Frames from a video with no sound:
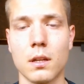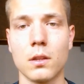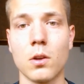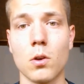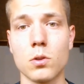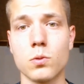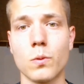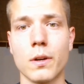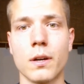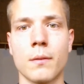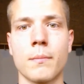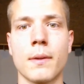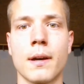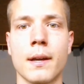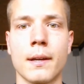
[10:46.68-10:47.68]
those were
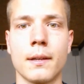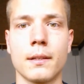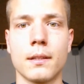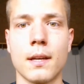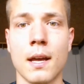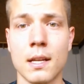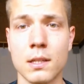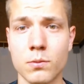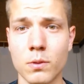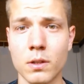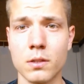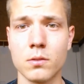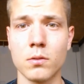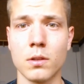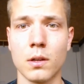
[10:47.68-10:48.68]
my
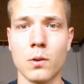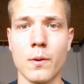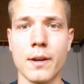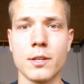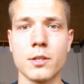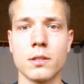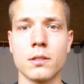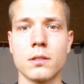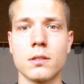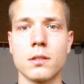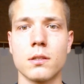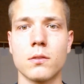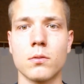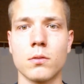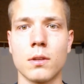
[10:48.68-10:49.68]
answers to the
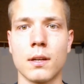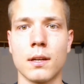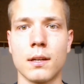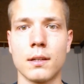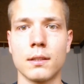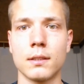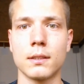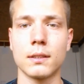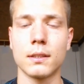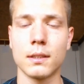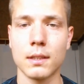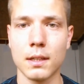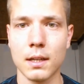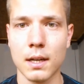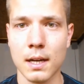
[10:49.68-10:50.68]
questions, to the
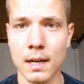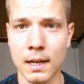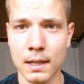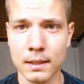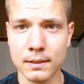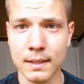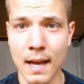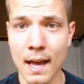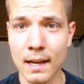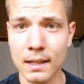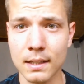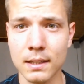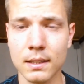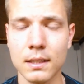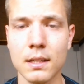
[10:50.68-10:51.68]
tag.